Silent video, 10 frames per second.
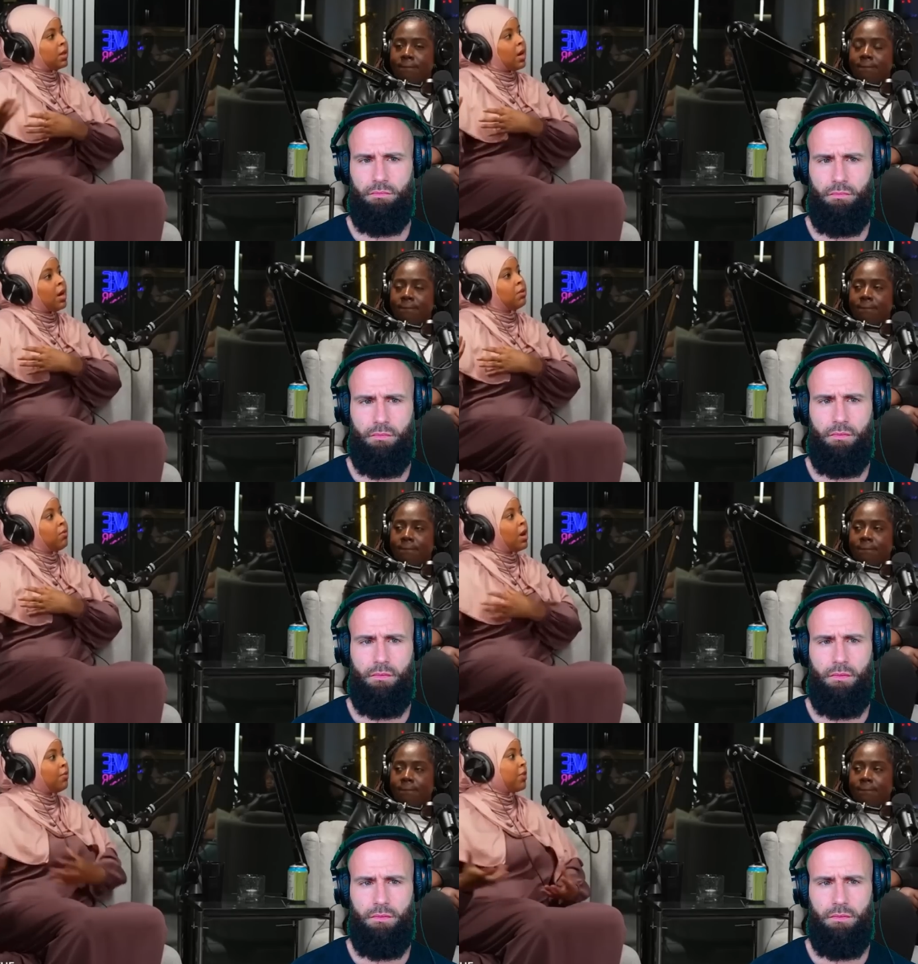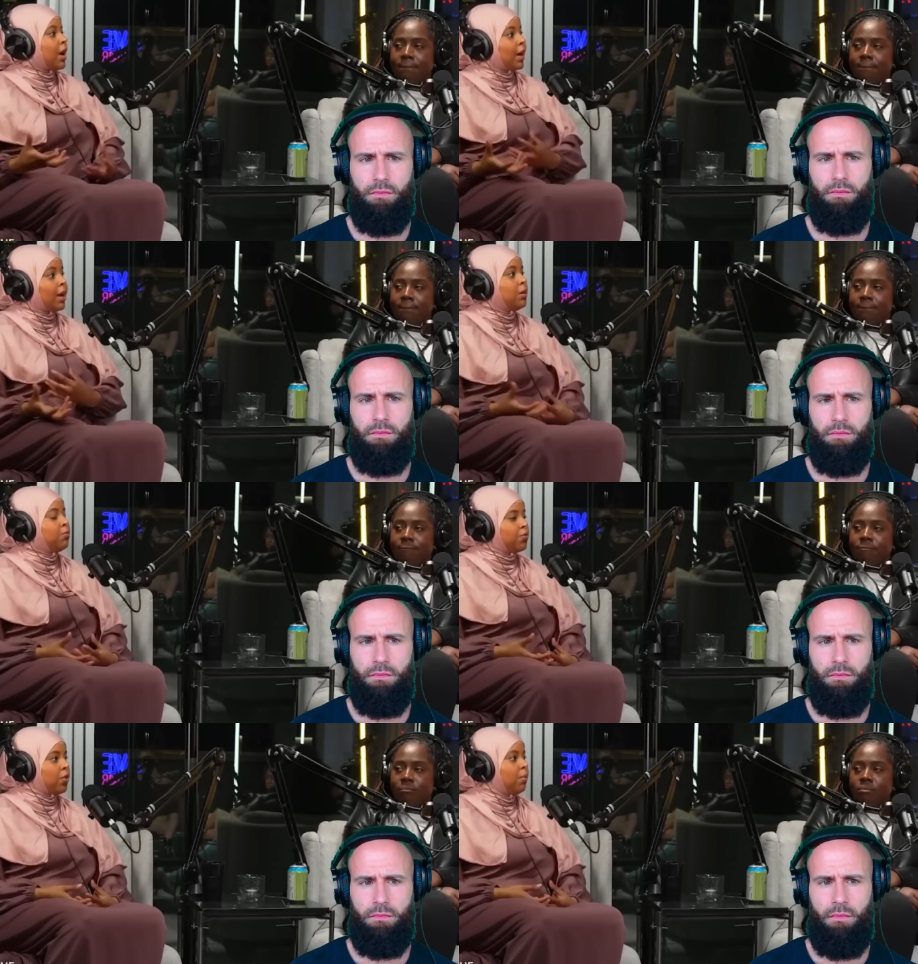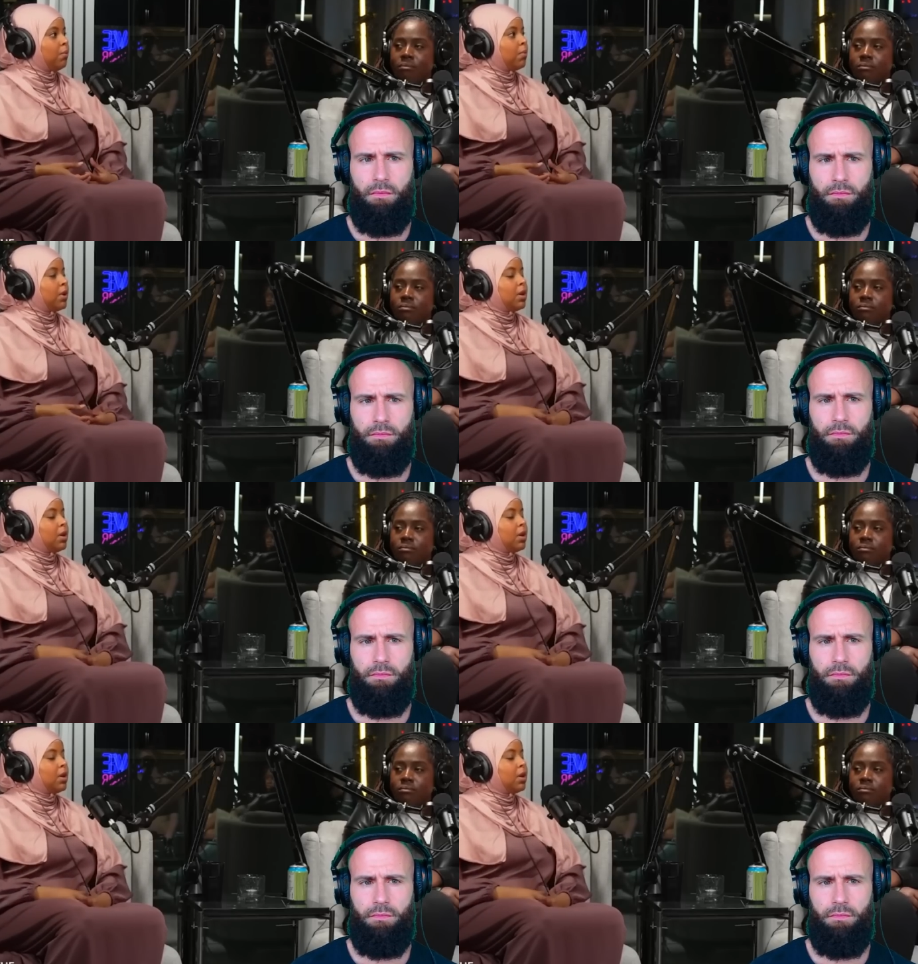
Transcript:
Speaker 1: the kind of life that I came from.